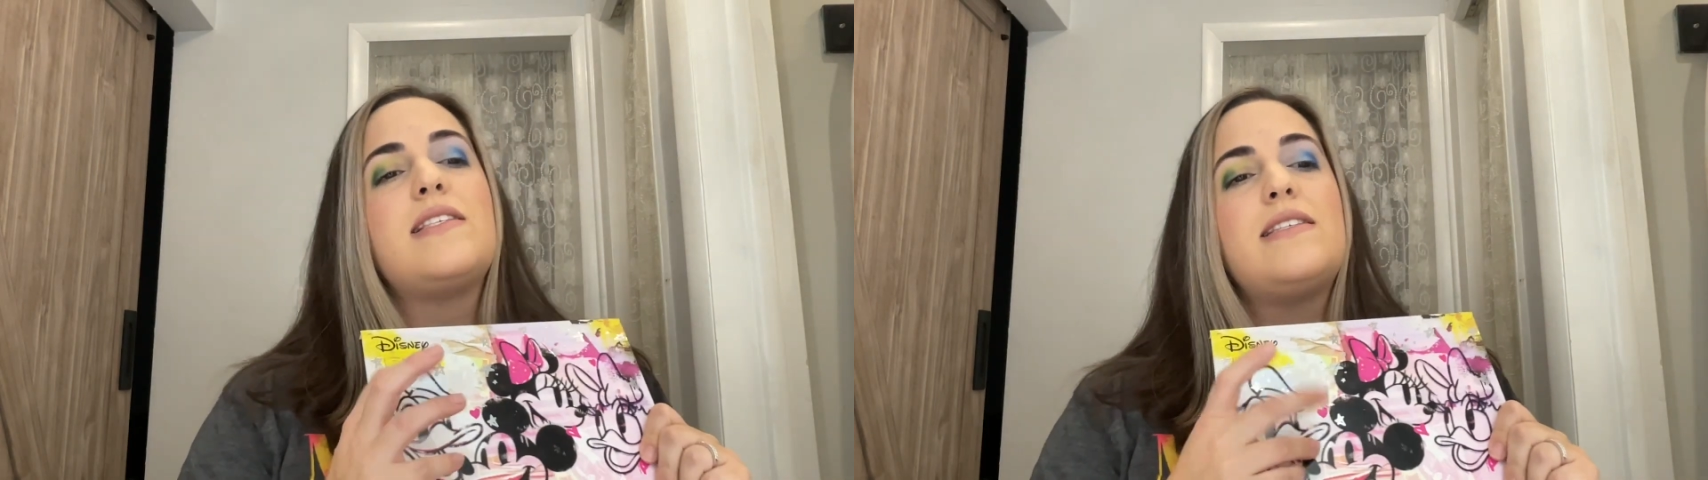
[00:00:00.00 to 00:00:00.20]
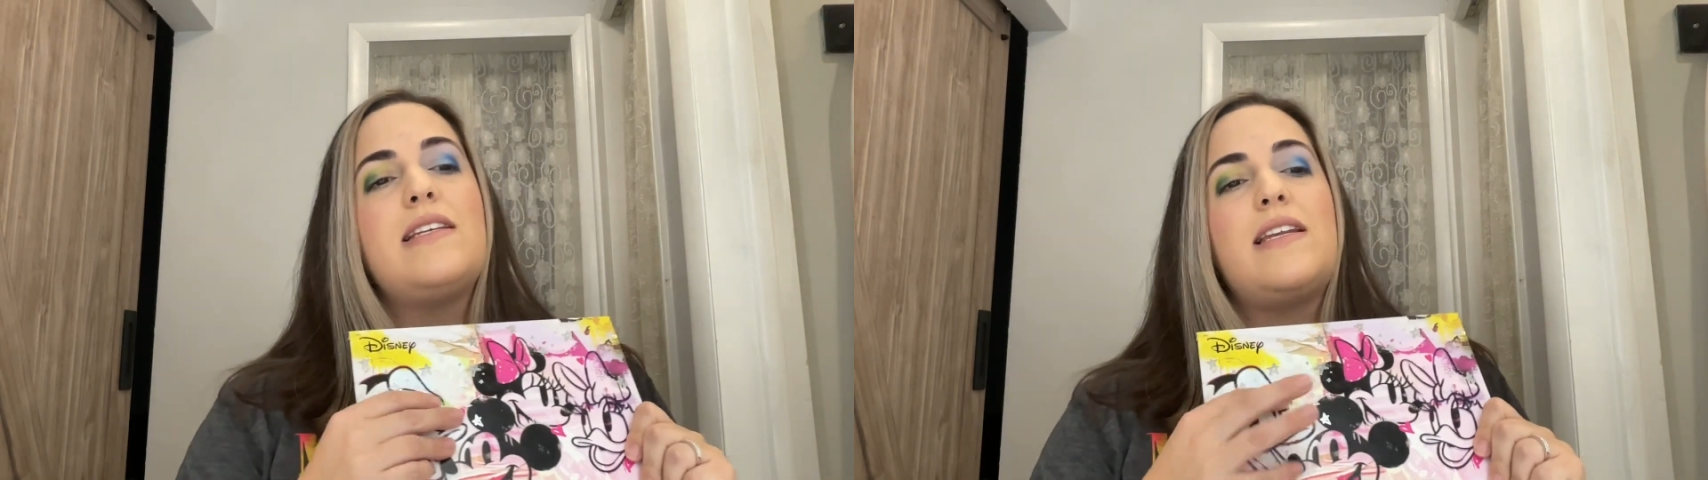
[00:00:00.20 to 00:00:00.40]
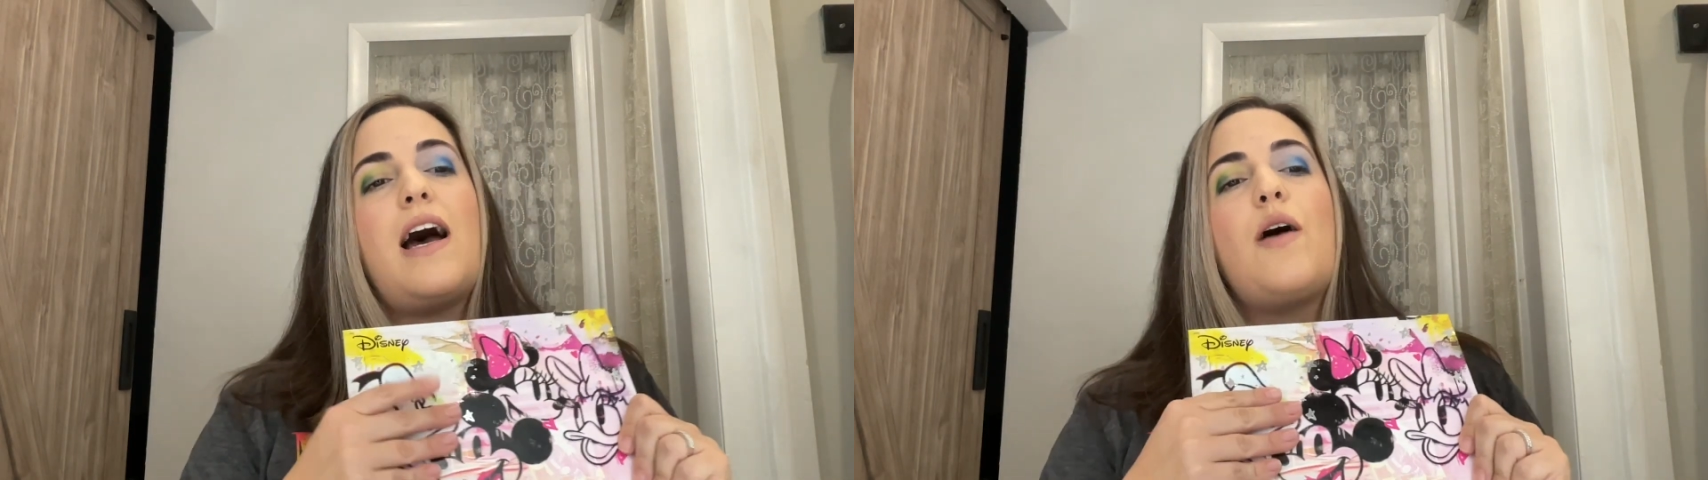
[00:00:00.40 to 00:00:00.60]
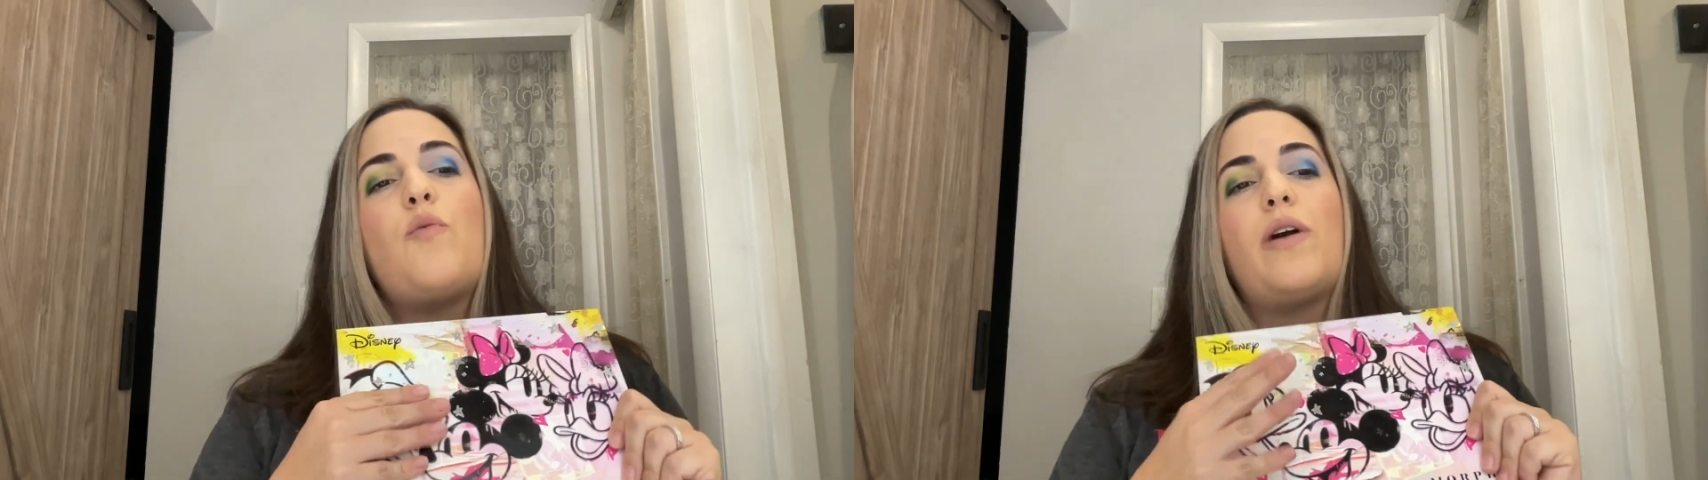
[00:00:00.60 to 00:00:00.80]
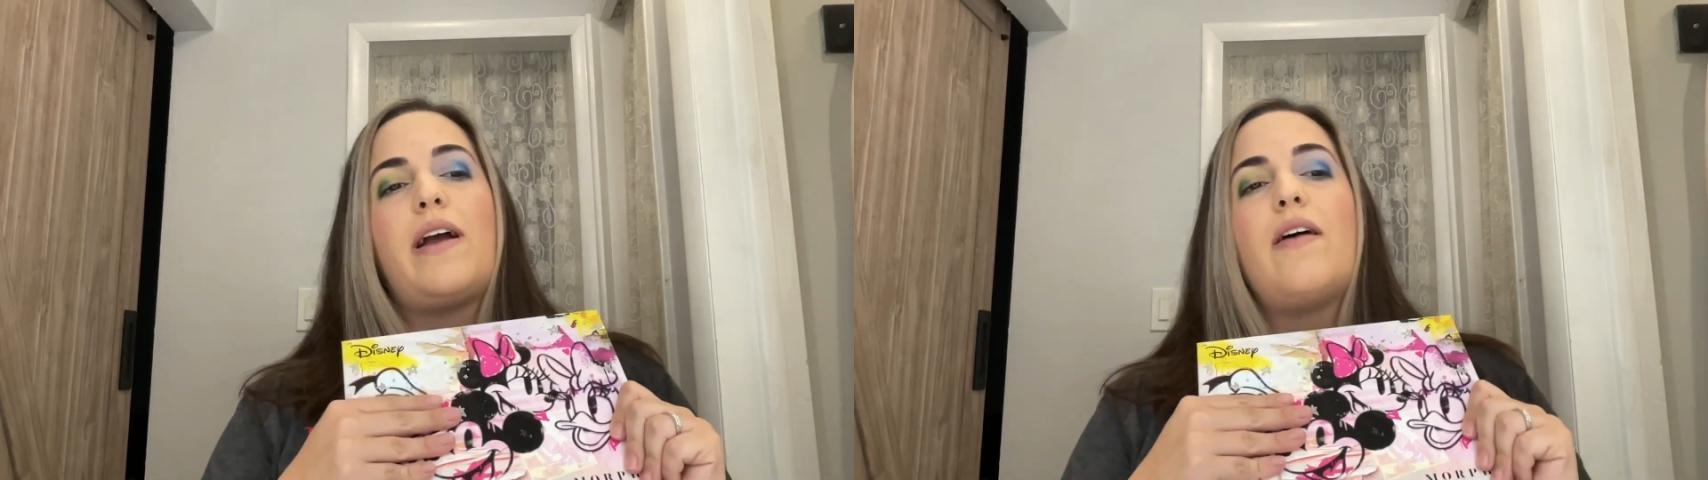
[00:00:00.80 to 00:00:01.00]
this did
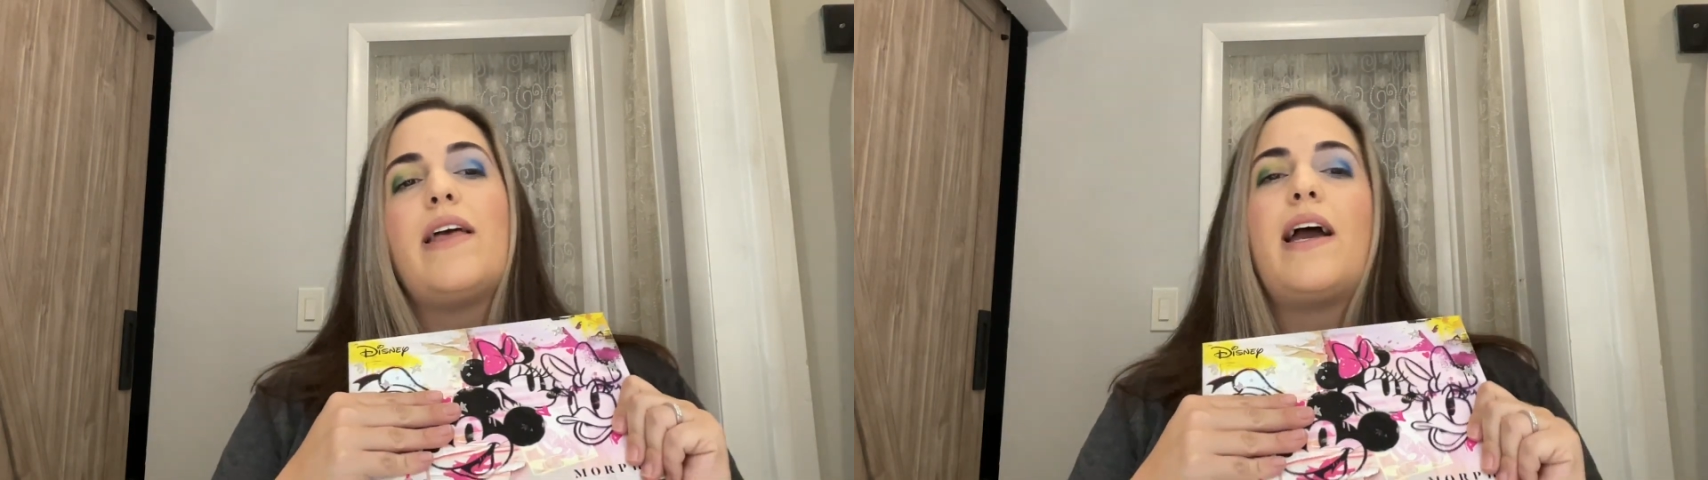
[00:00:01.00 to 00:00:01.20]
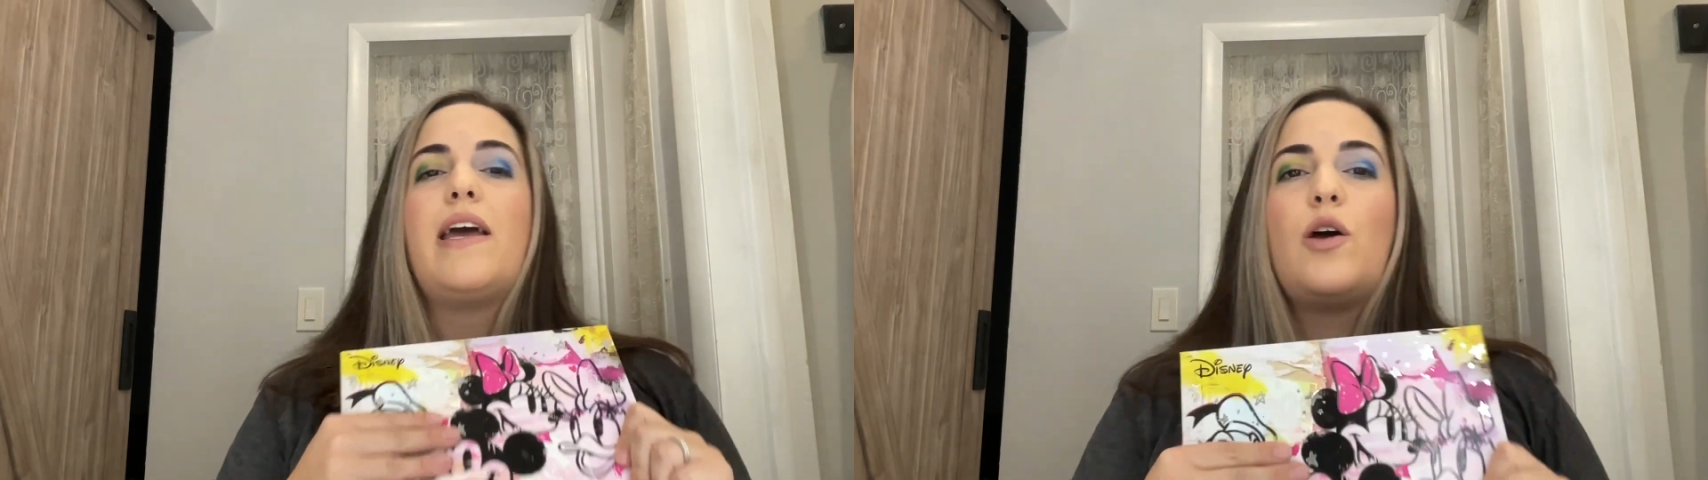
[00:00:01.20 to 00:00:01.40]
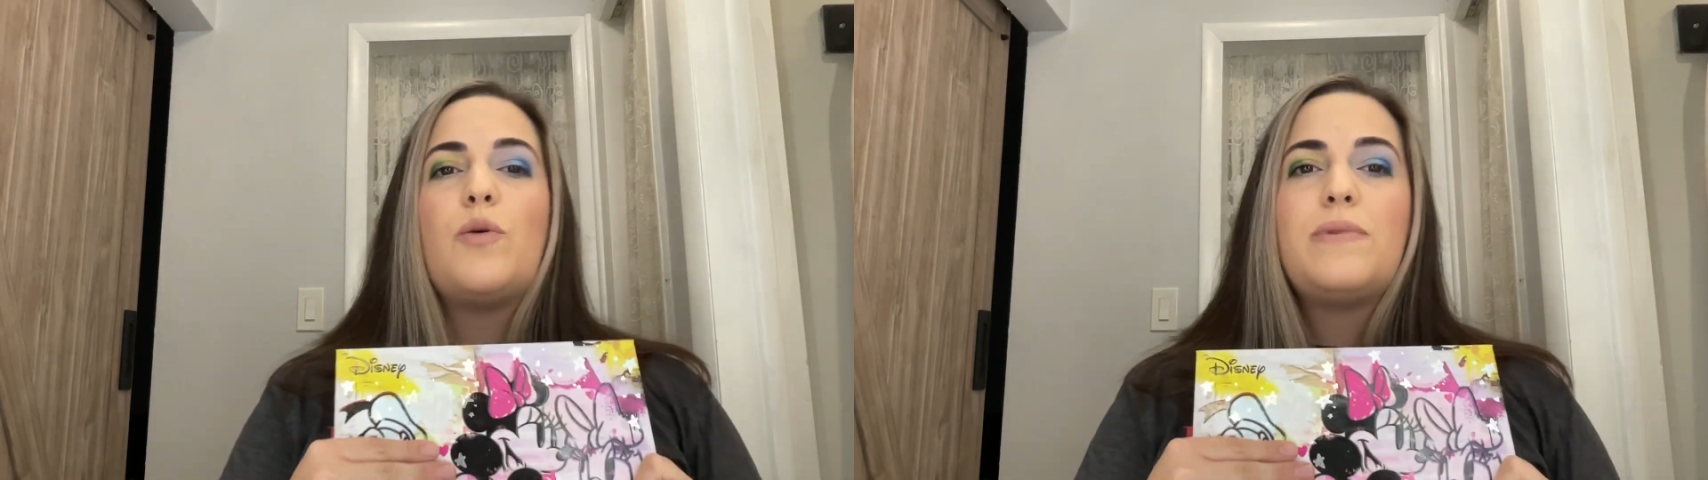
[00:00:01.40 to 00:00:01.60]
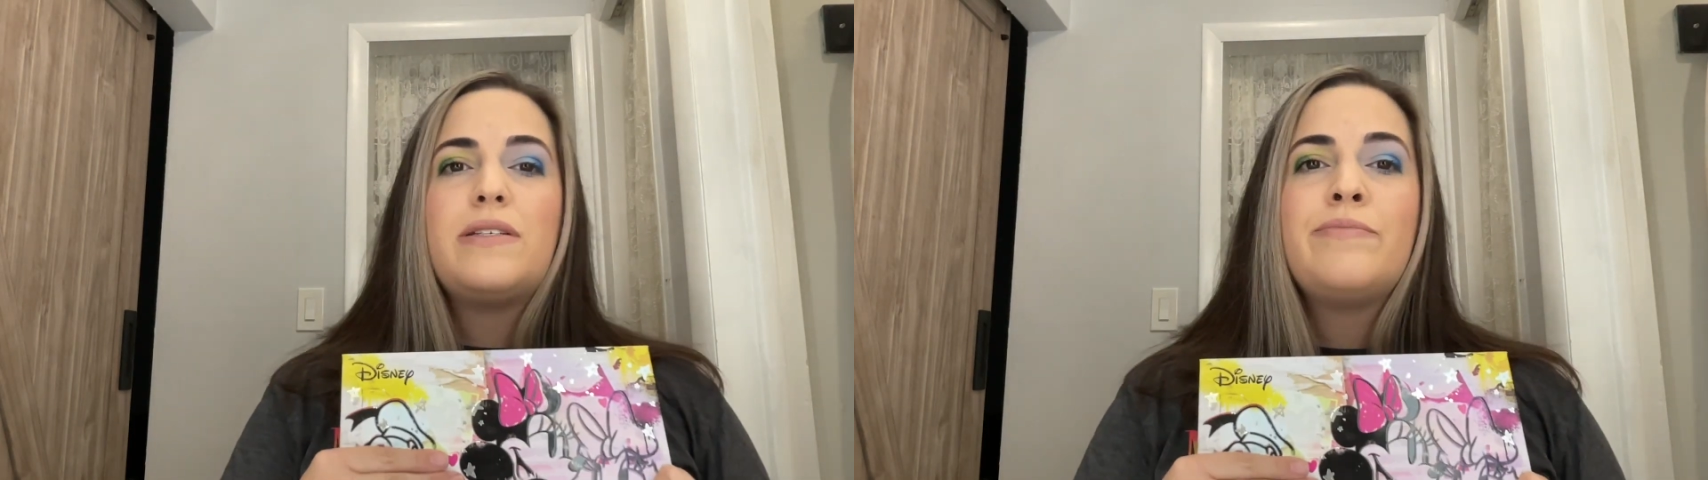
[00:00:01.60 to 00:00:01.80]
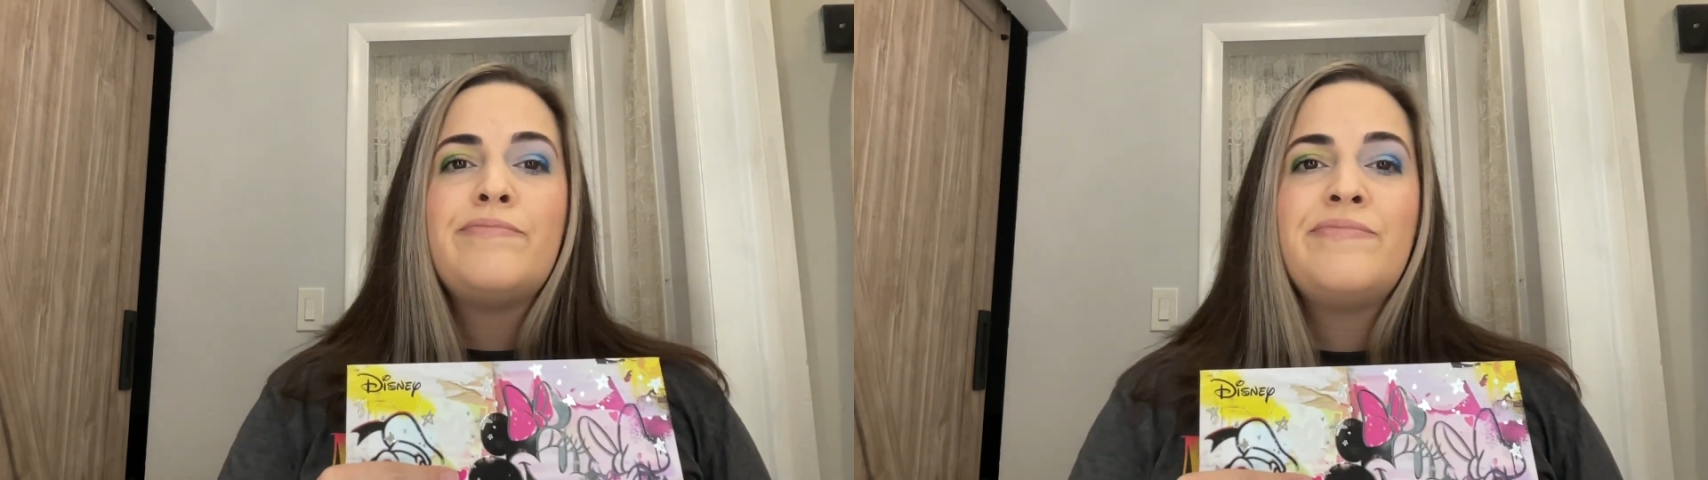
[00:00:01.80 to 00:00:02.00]
not work out like I had hoped.